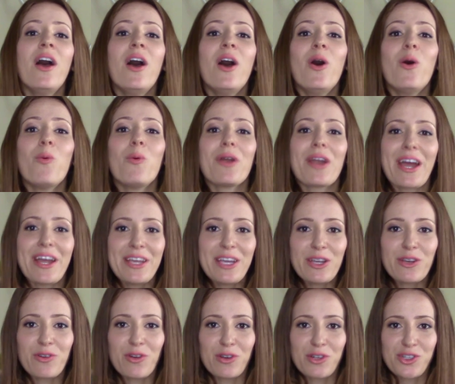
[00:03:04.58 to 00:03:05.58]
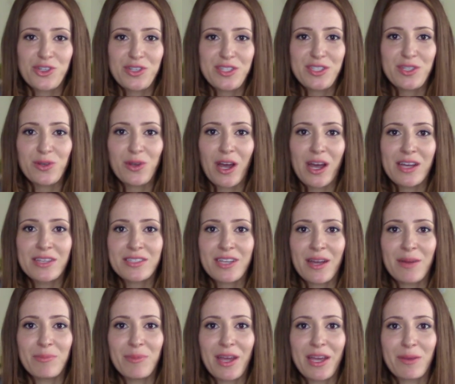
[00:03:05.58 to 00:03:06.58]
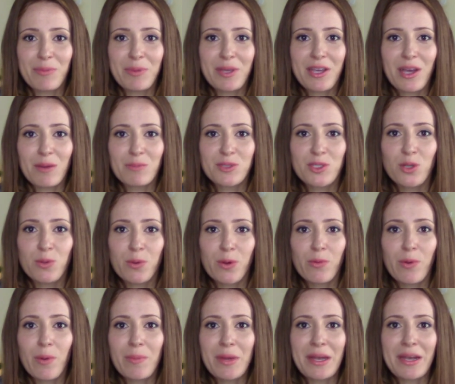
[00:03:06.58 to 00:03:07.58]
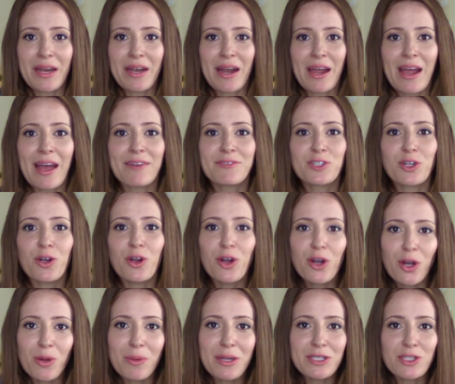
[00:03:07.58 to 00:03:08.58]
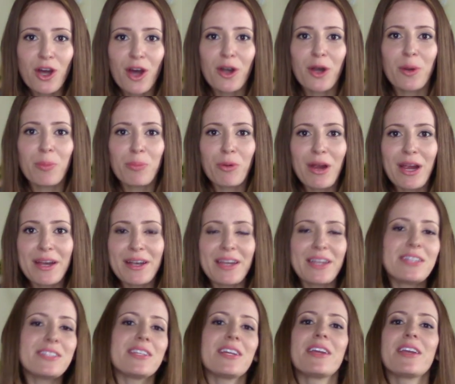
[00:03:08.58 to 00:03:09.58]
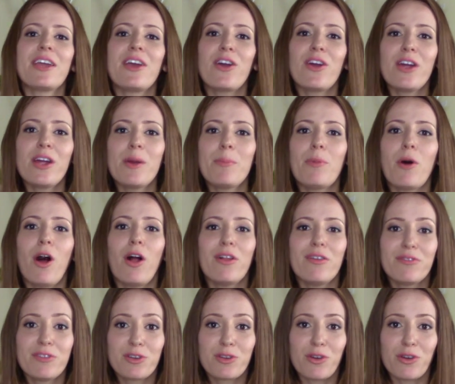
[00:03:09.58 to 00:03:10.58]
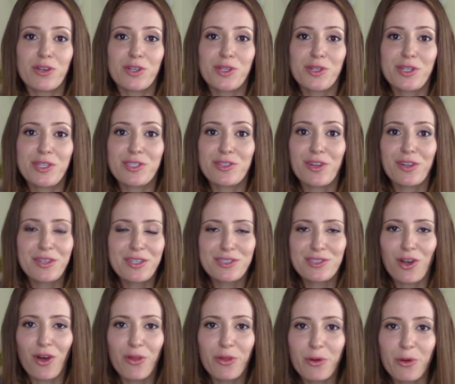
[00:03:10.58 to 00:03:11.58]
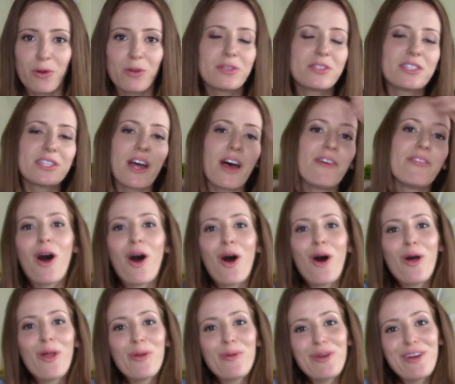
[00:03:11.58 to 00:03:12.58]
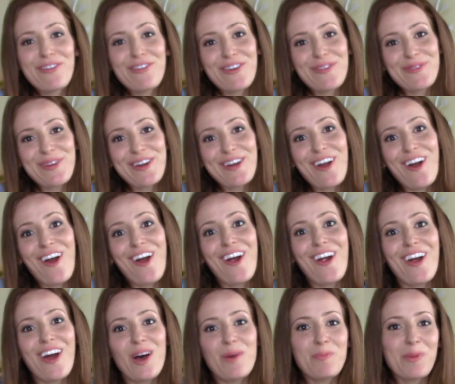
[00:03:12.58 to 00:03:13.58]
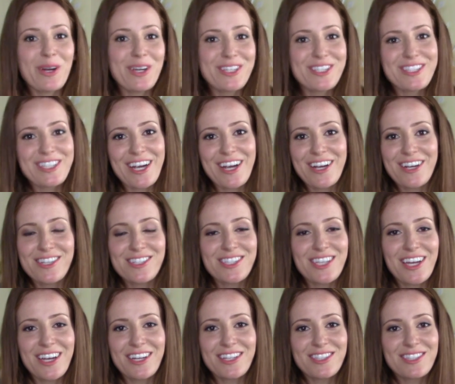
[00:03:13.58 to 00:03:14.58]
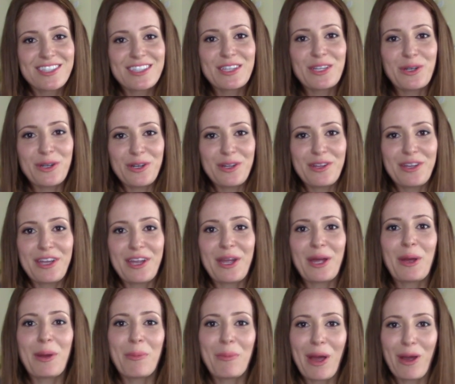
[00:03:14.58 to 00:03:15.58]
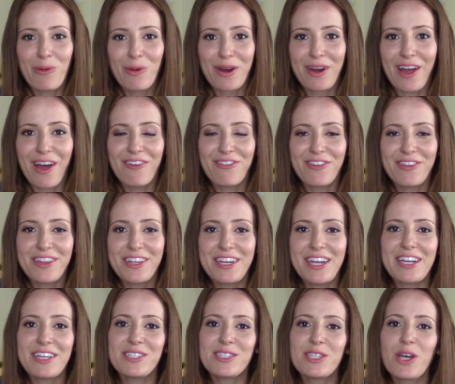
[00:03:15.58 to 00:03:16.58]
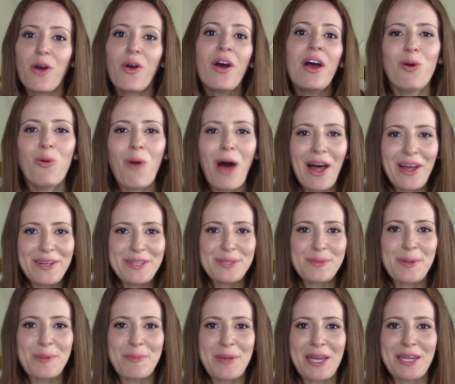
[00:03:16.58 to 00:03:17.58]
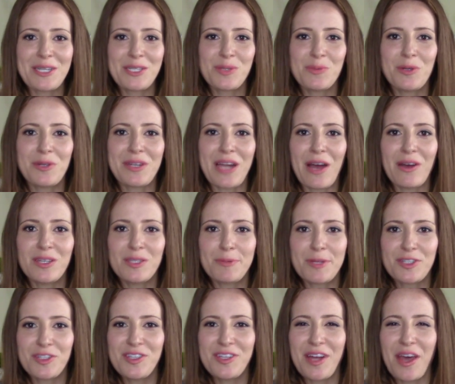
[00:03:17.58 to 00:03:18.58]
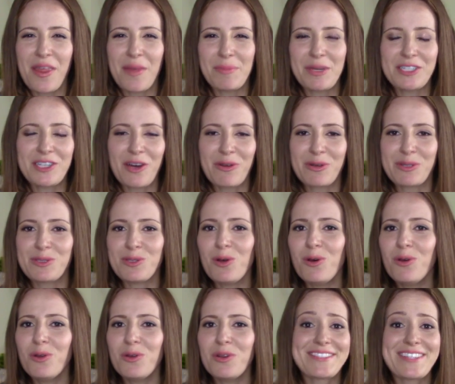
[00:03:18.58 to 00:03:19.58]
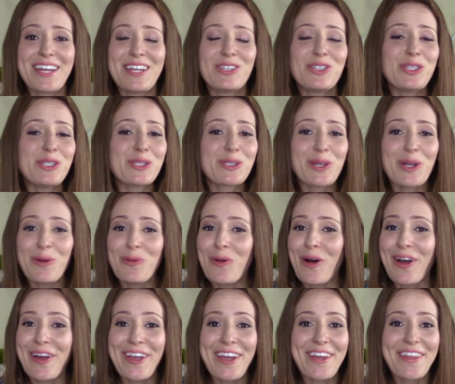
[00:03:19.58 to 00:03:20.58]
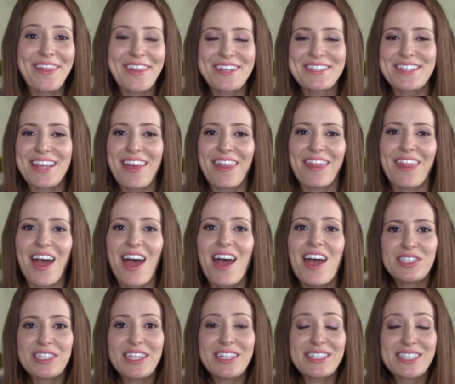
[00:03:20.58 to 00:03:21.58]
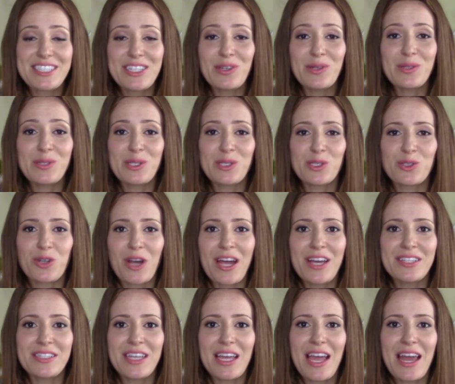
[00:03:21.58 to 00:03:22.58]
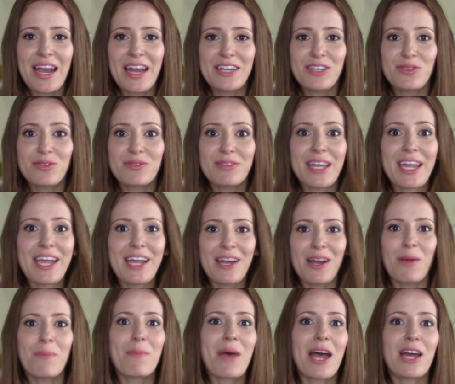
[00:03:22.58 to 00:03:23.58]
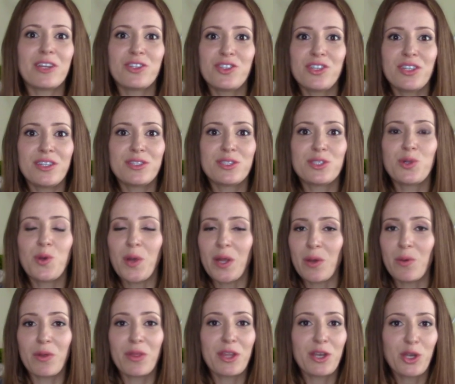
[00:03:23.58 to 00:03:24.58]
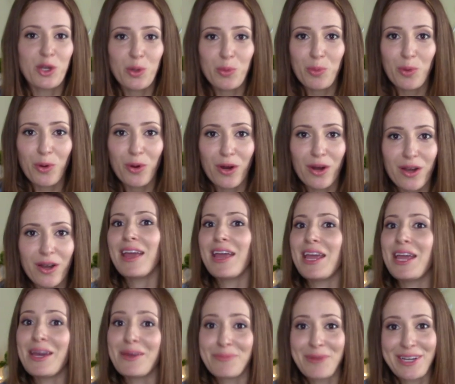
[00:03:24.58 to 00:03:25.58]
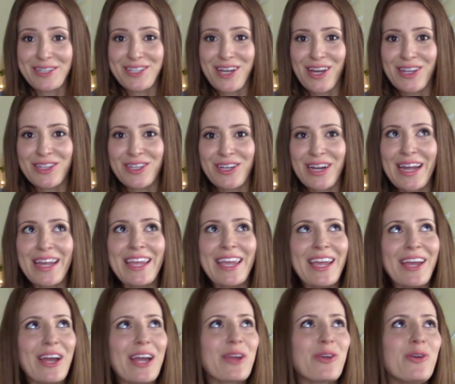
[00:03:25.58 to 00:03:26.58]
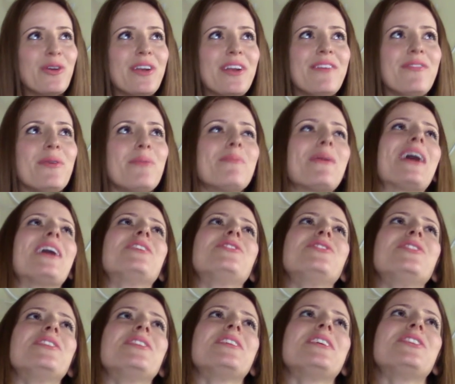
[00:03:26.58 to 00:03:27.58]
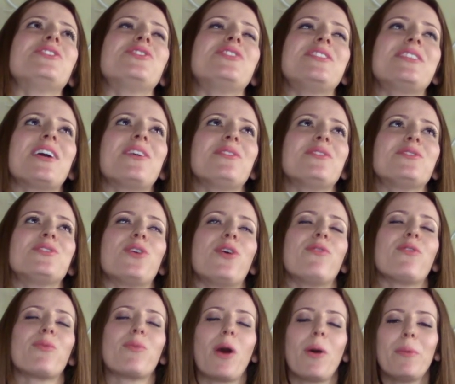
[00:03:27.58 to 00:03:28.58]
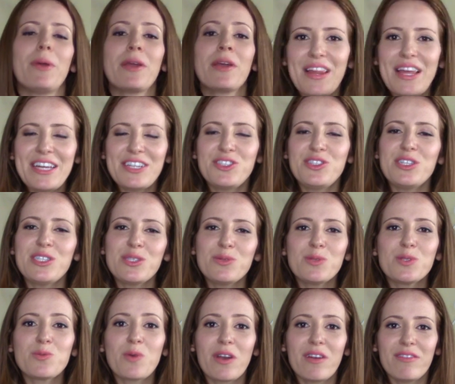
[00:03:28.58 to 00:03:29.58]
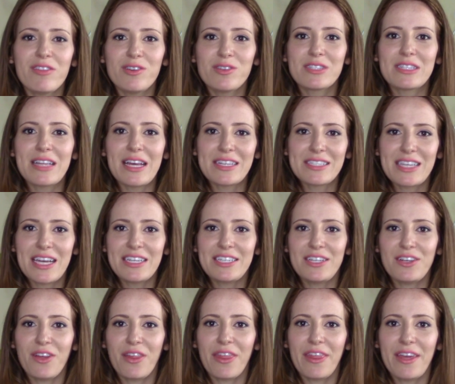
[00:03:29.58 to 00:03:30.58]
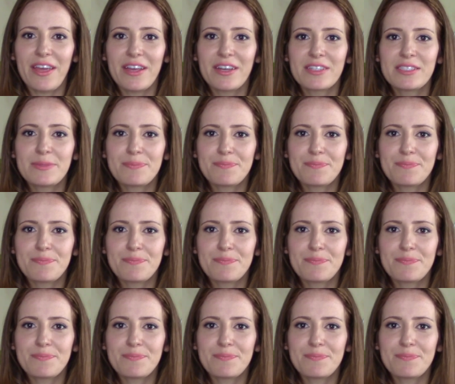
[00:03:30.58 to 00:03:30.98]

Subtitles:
when I get groceries, you guys, I'm like become Superwoman, and I have to ergo my daughter pregnant and carry up all of the groceries, or at least all the cold stuff, all the way from our car up our stairs, and it's literally my workout for the day. So while it has been manageable now, especially now that my daughter is older and she's good at walking and things like that, it still is a stress, and I can't imagine doing it with a newborn and my toddler. I couldn't have imagined. It just sounded so overwhelming. It just was one of those less ideal things.